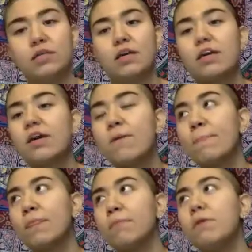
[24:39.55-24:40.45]
Like
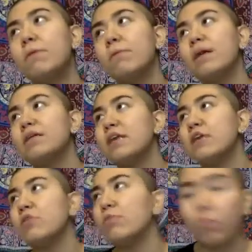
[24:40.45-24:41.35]
people might say
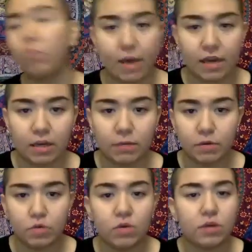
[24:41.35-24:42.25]
you won't make it, but
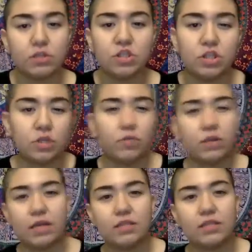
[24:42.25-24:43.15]
who gives a shit what
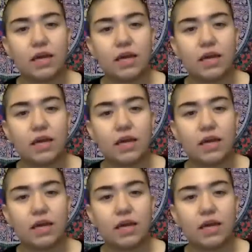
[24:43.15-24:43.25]
they say?